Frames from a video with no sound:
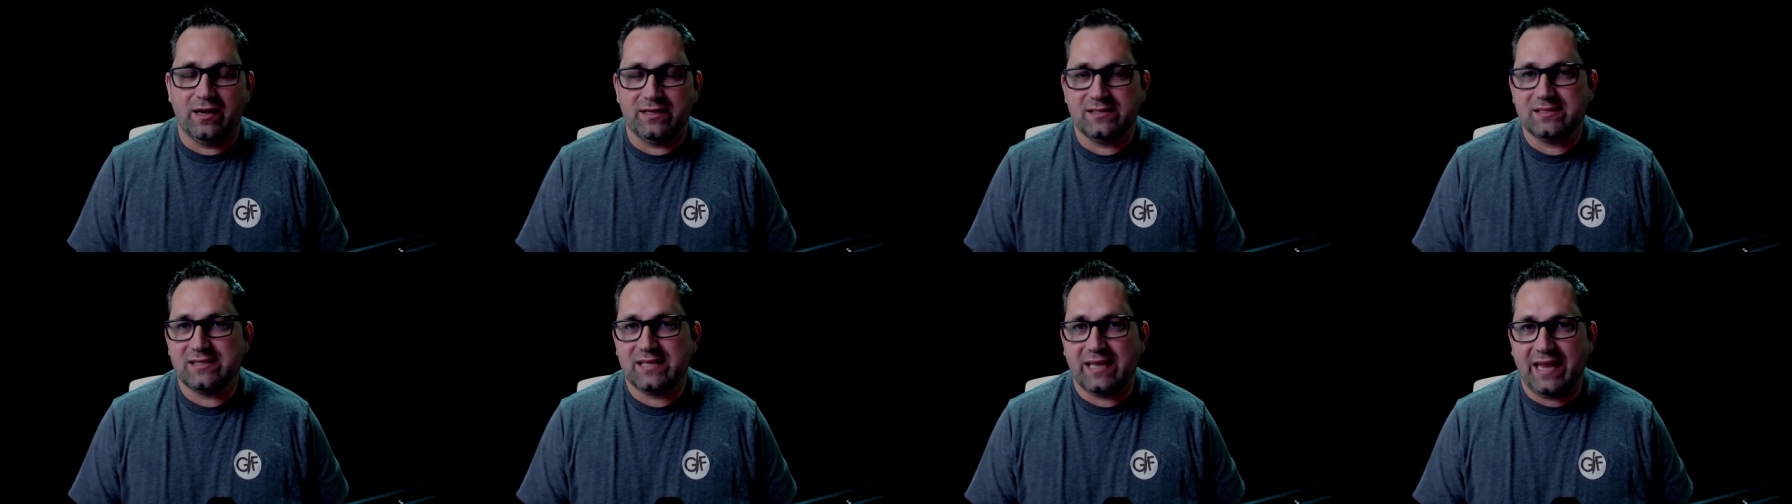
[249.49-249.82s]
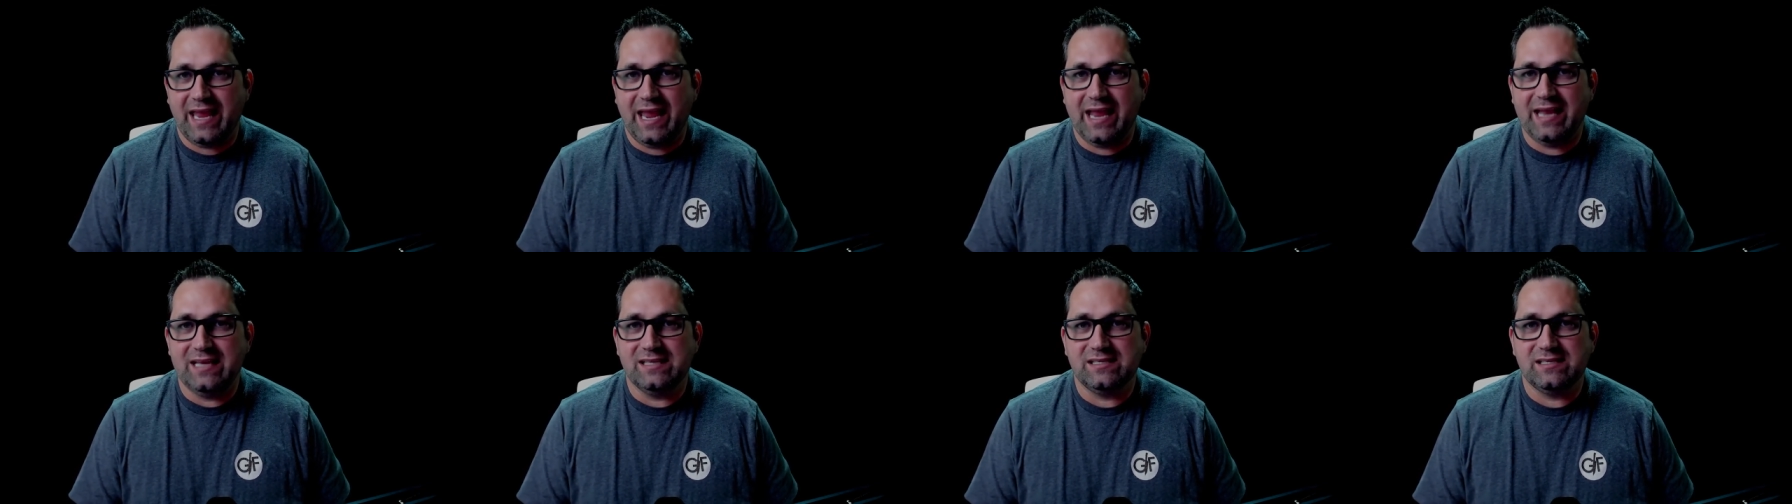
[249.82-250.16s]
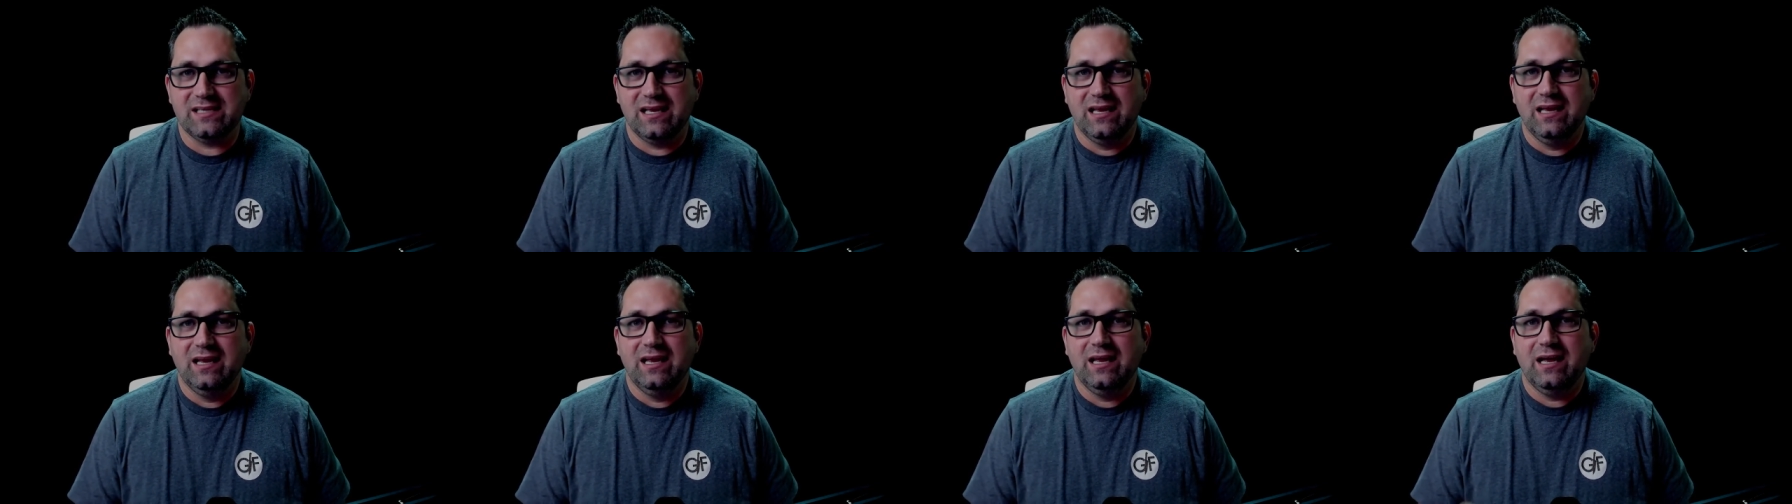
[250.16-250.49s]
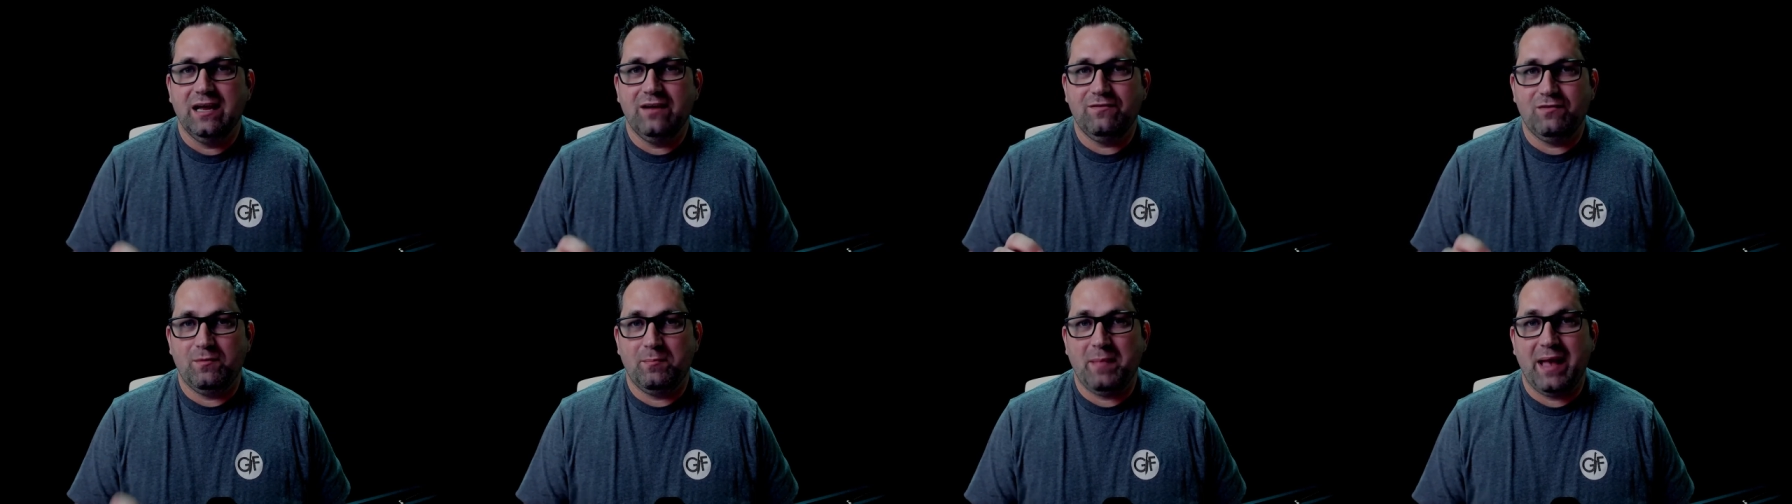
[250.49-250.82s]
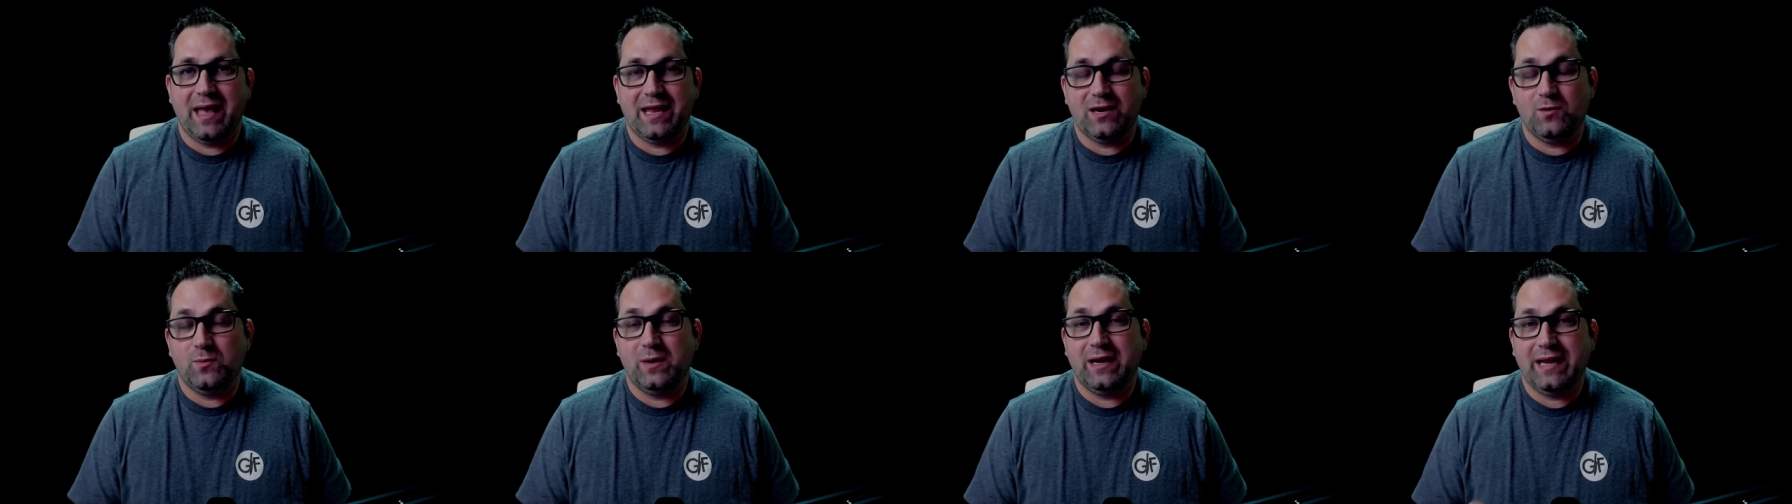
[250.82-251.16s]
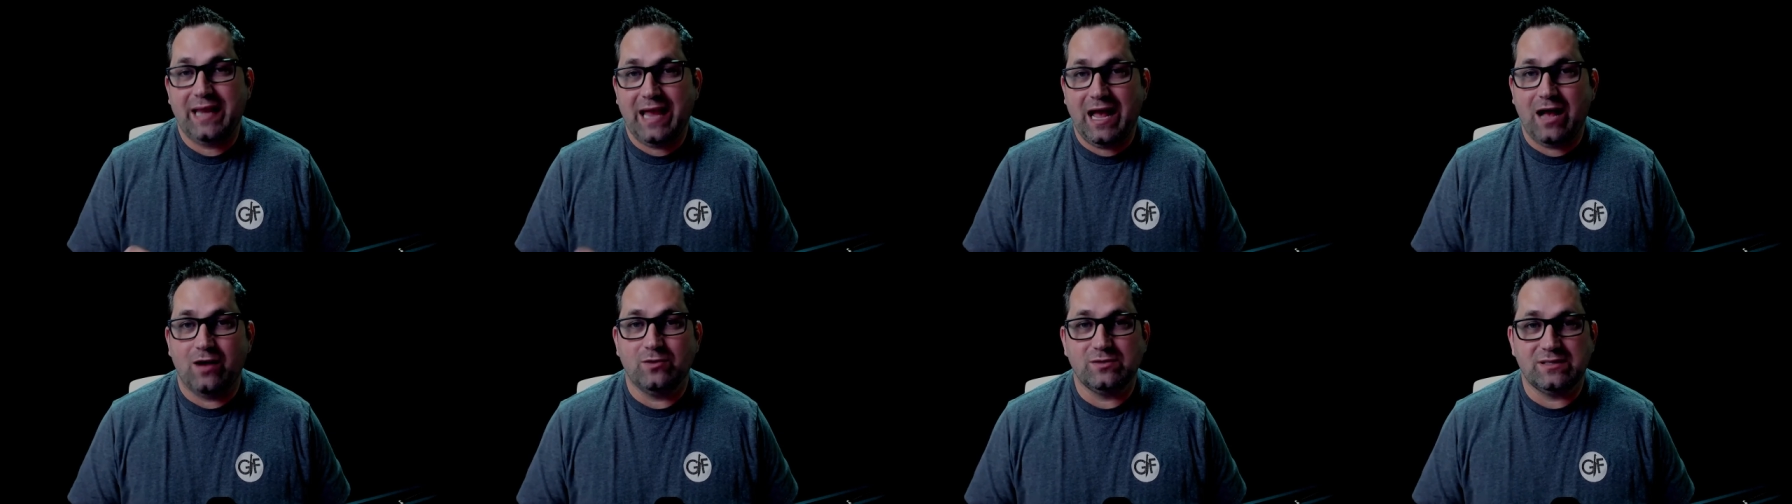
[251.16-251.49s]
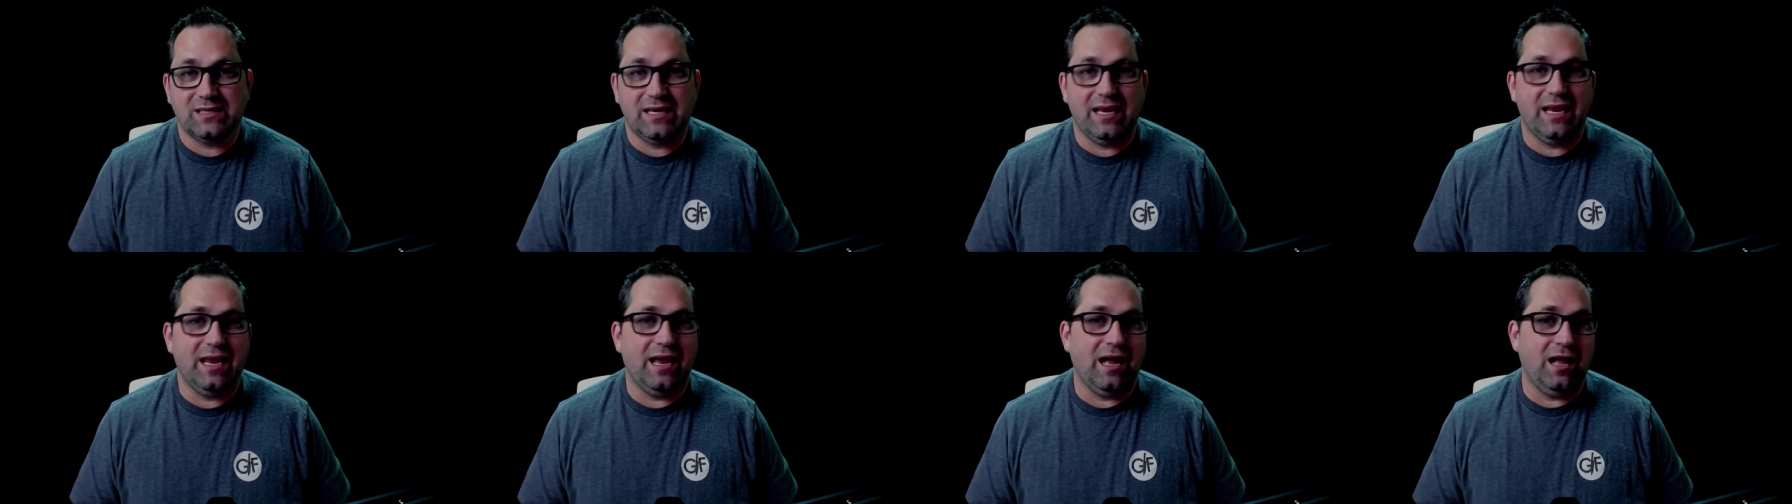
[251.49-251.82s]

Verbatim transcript: It's the case of Amanda Wienckowski.